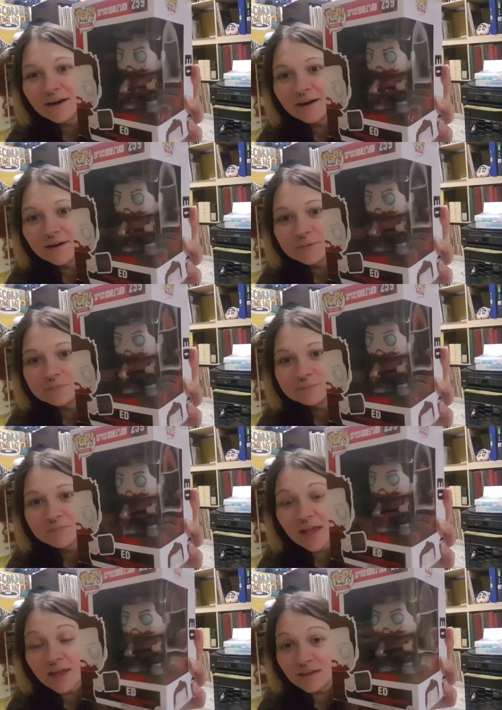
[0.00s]
um,
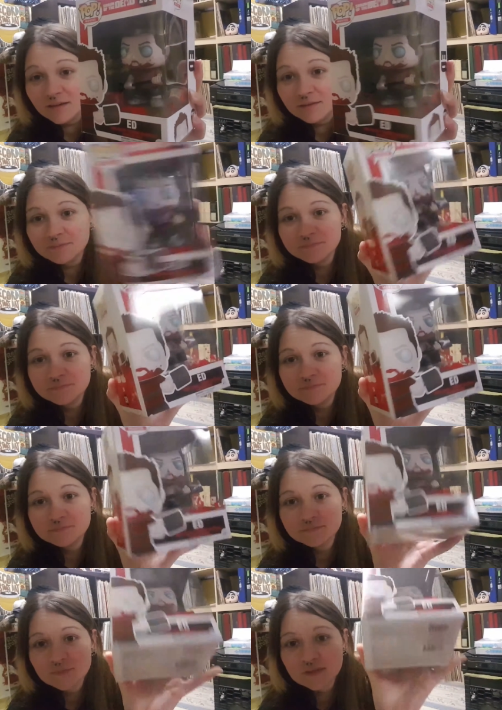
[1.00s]
Ed,
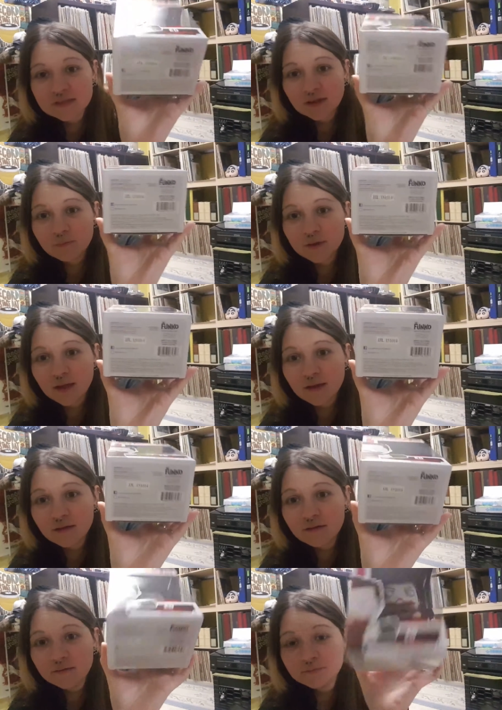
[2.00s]
the zombie
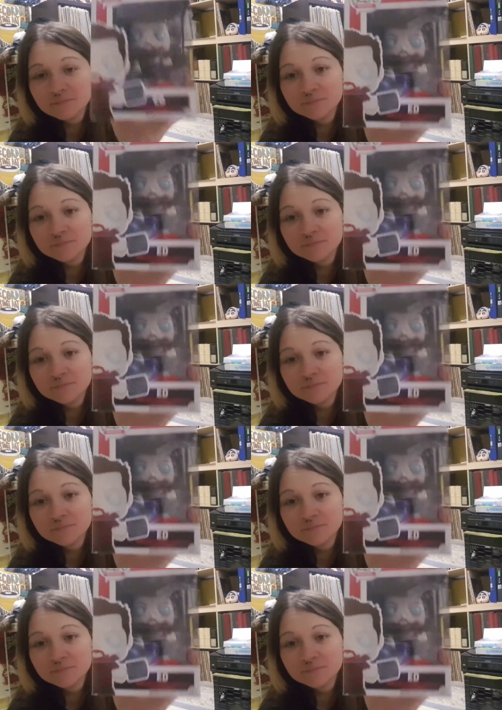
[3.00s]
Ed.